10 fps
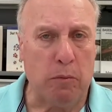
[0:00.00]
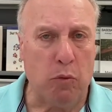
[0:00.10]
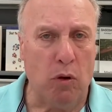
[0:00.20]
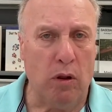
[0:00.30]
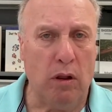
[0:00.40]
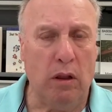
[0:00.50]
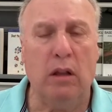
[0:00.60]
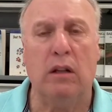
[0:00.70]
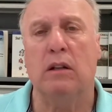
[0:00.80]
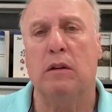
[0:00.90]
the ball,
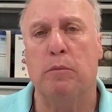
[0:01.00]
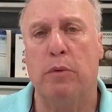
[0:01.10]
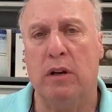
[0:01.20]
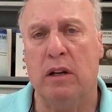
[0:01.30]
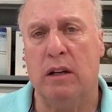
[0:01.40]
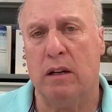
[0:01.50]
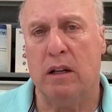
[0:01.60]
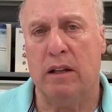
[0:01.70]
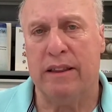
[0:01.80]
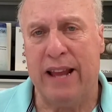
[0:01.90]
put it
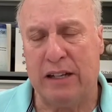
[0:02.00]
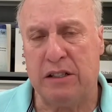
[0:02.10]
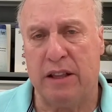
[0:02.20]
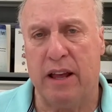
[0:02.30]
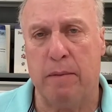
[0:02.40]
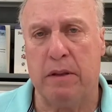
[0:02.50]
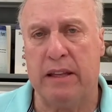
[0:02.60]
next to them.